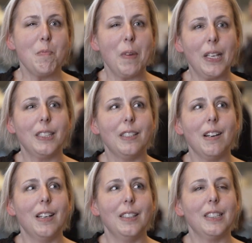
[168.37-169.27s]
based
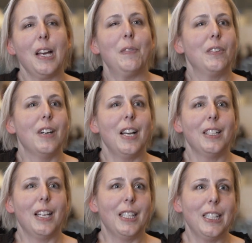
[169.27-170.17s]
on the type of client
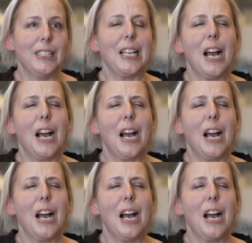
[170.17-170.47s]
that it is and